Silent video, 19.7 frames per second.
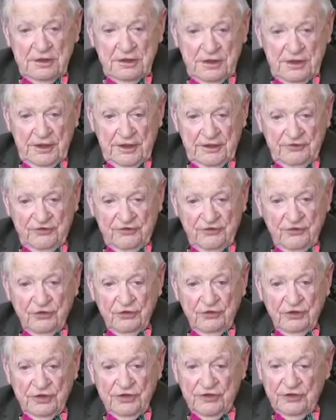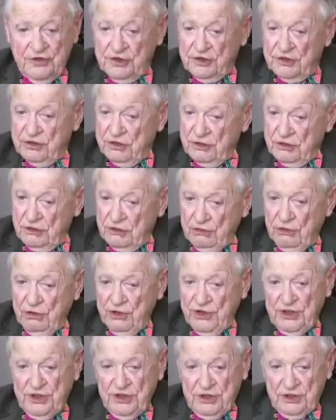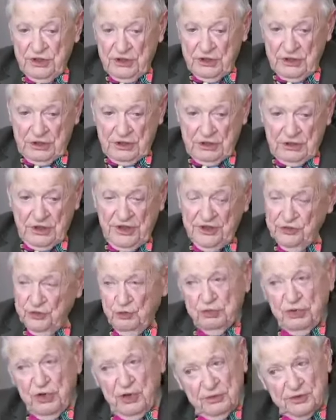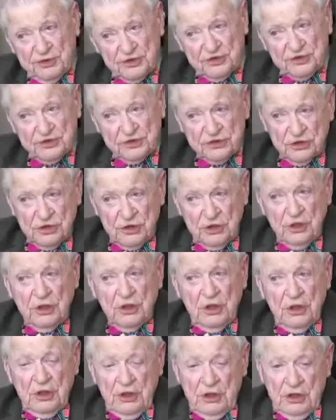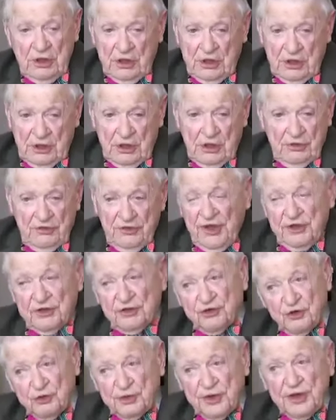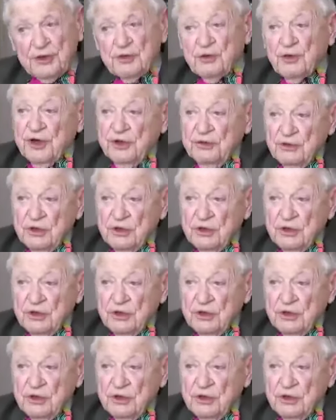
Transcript: And so I think when uh, I do publish, uh, that group anyway